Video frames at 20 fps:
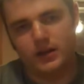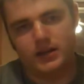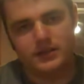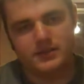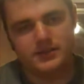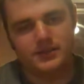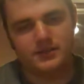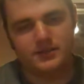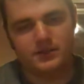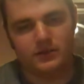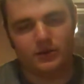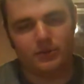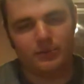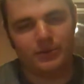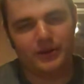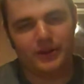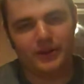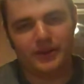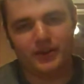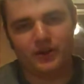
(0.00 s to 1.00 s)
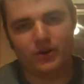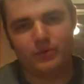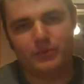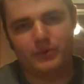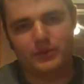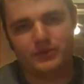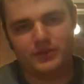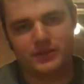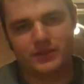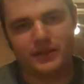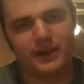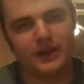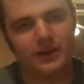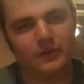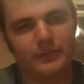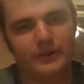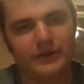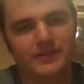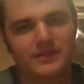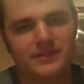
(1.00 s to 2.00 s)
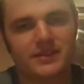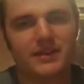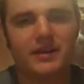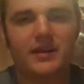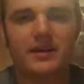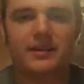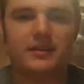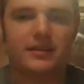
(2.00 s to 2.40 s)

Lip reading: since they're completely open to the elements,